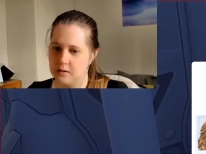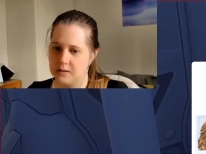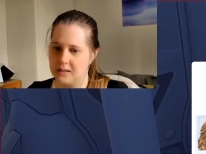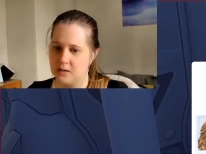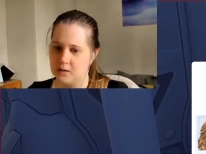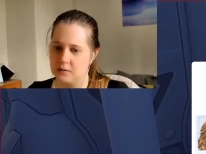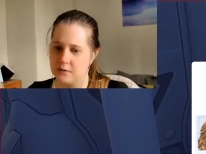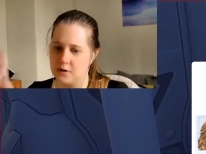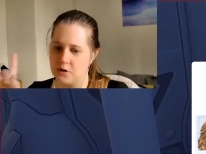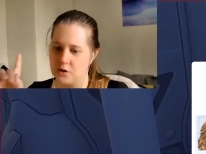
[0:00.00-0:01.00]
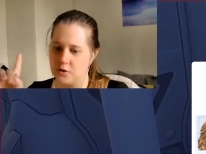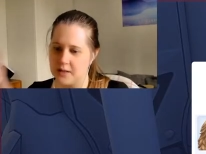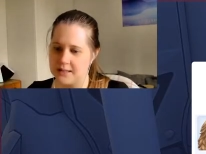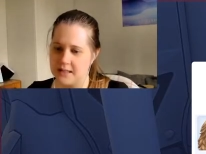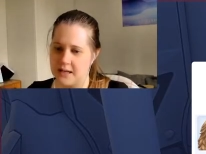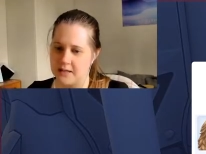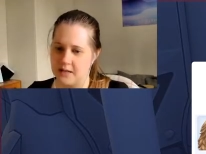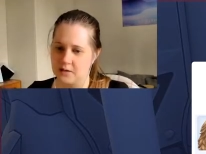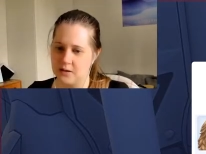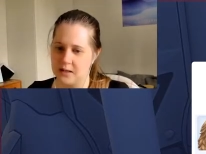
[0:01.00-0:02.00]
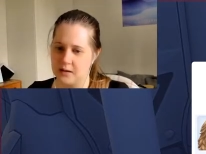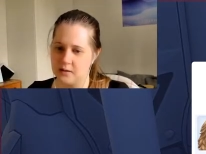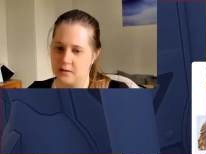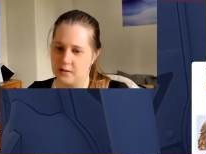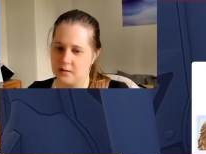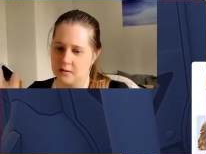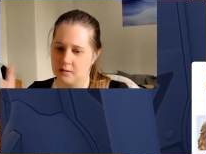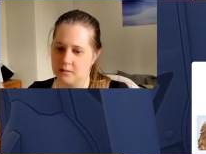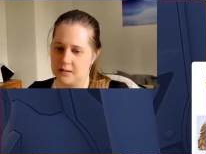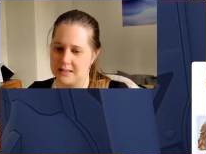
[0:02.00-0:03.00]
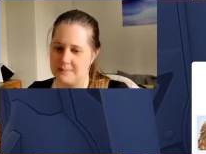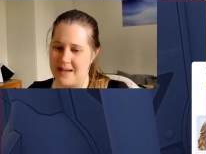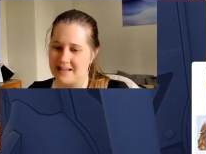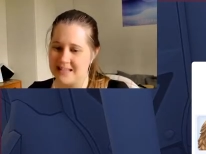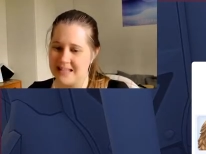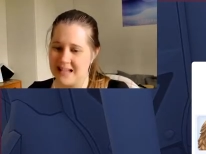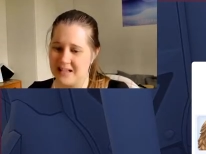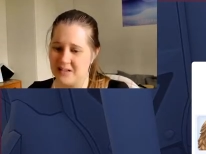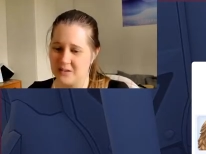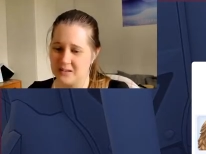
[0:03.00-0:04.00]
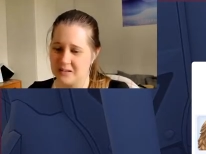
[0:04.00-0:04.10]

Sell all the furniture on that side. I don't think it... Does it matter? I don't...